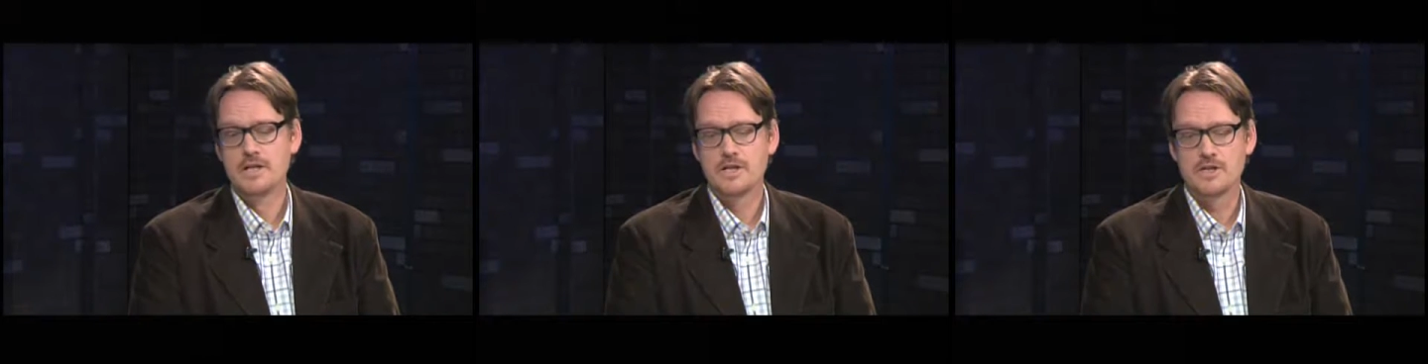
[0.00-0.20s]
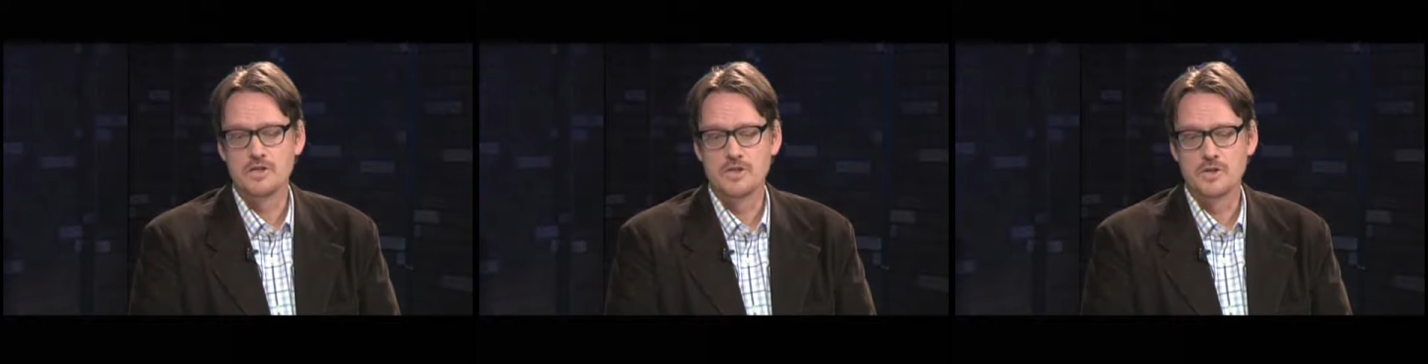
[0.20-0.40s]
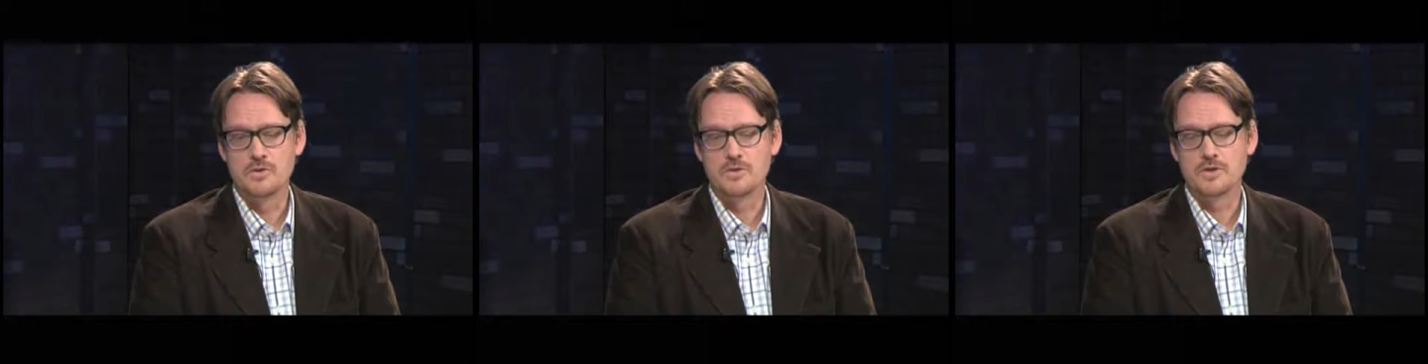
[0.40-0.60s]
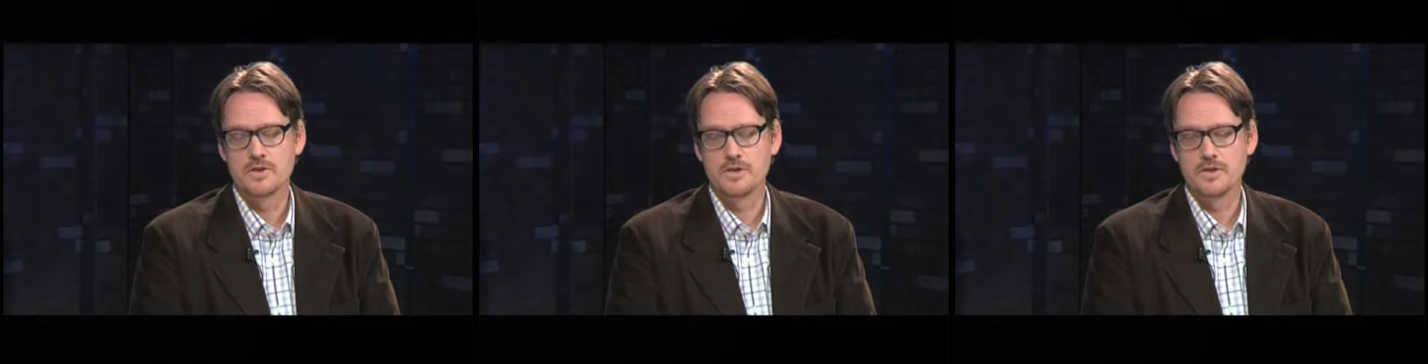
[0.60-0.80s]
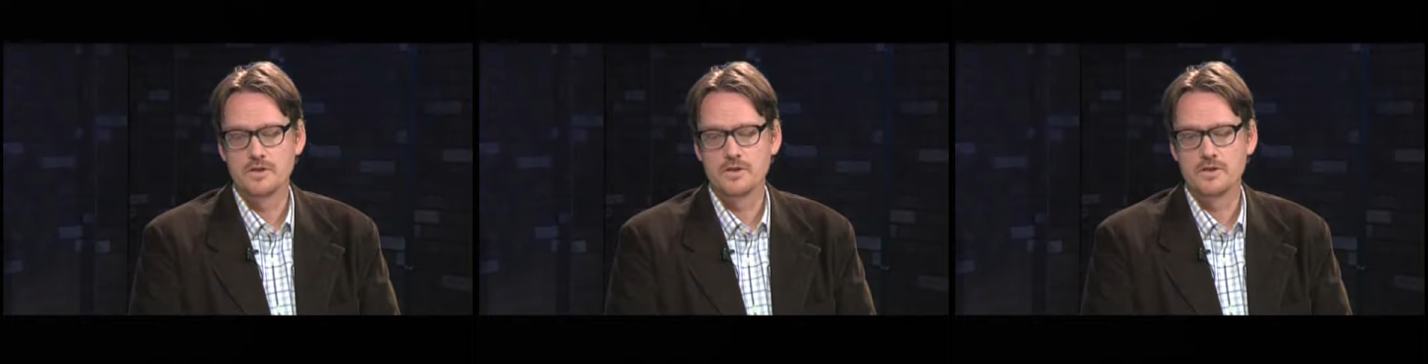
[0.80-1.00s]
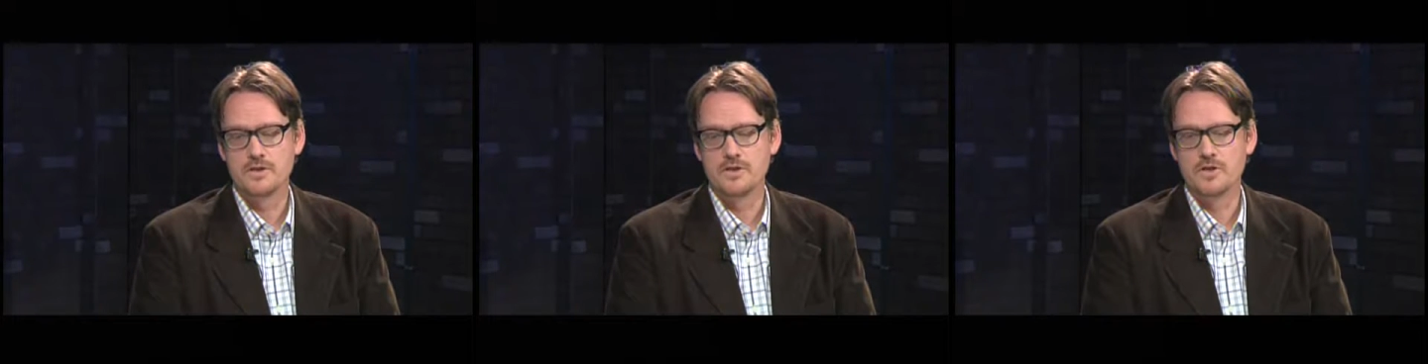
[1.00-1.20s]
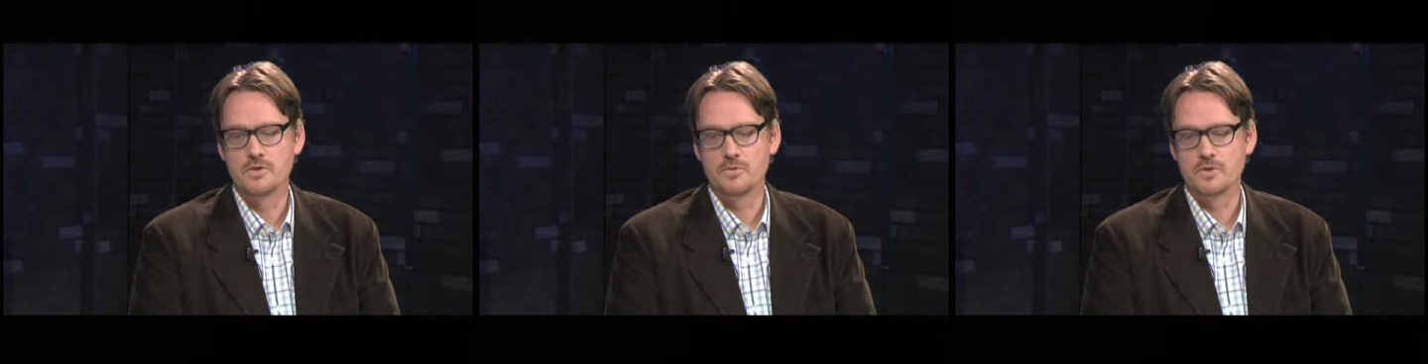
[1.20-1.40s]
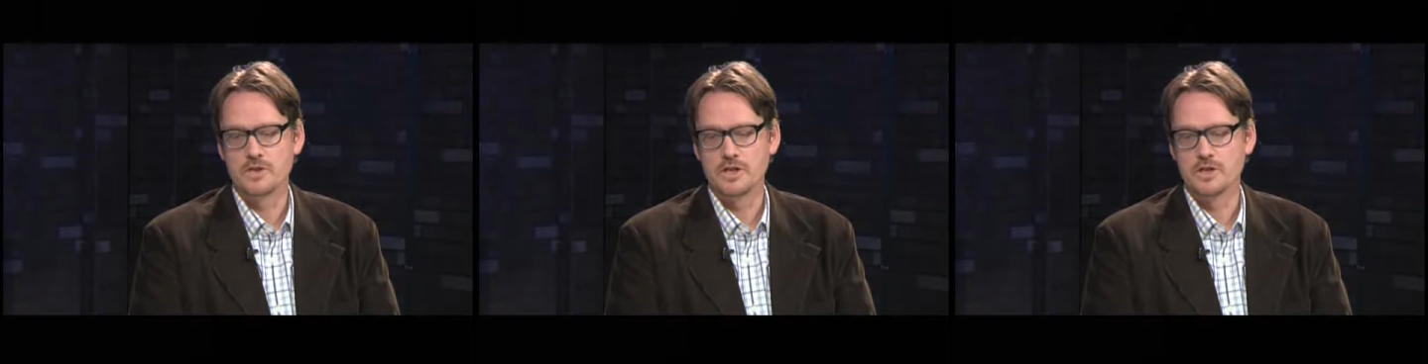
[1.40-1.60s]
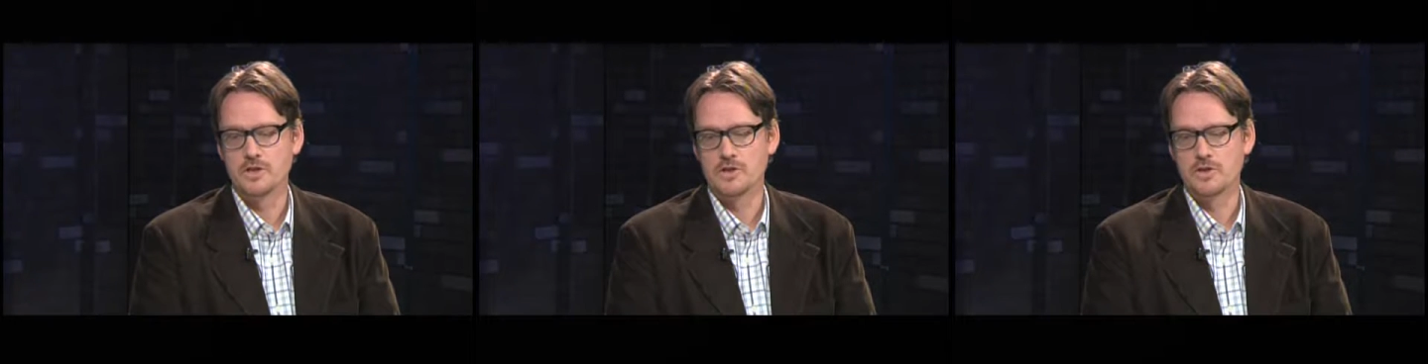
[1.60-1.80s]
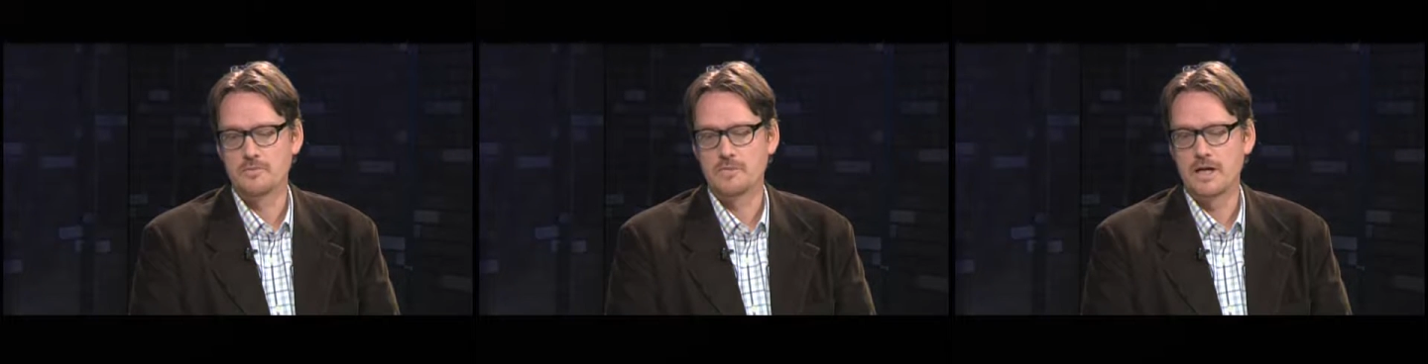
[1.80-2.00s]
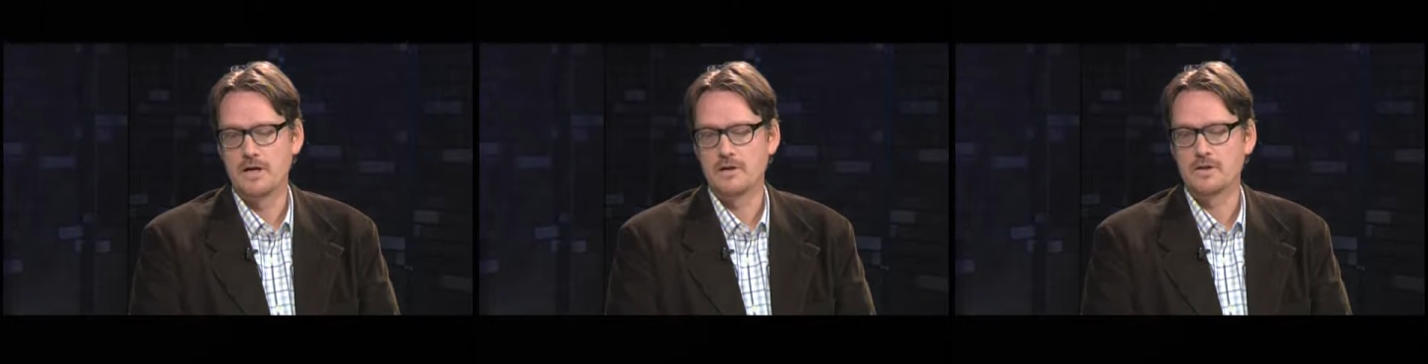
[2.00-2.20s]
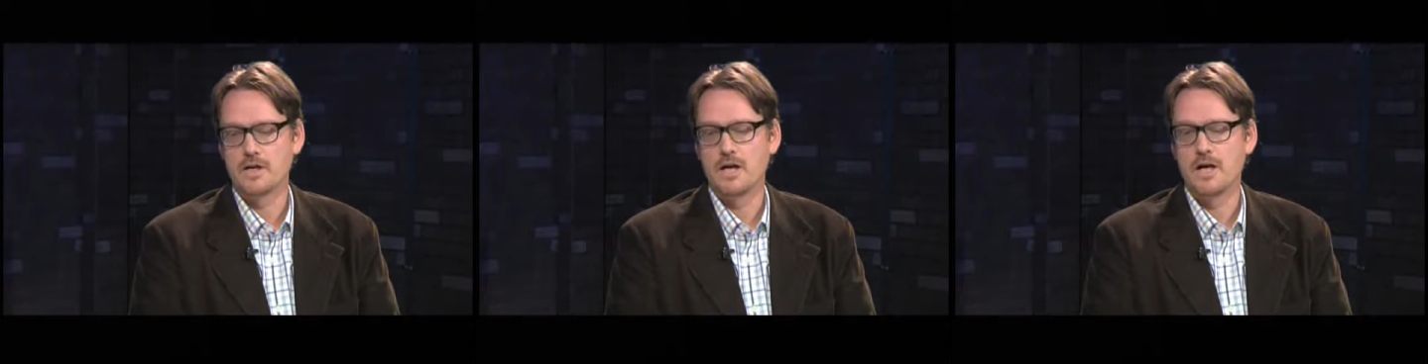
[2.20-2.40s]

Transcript: you don't really learn about